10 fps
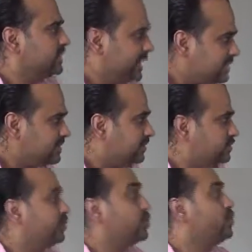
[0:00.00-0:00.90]

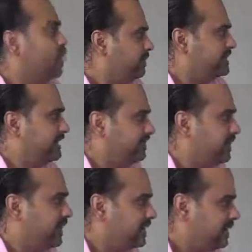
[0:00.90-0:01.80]
Yes? So do not be
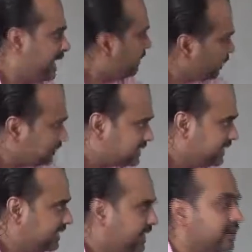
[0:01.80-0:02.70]
self-content. I'm not
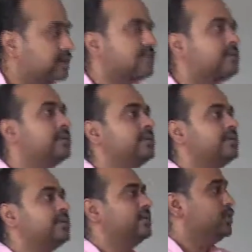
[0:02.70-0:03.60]
saying that.
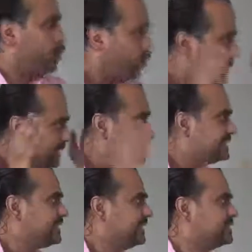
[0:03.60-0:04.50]
Do be
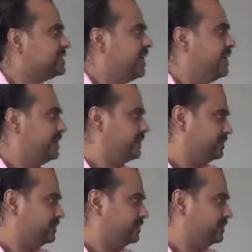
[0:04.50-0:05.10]
dissatisfied.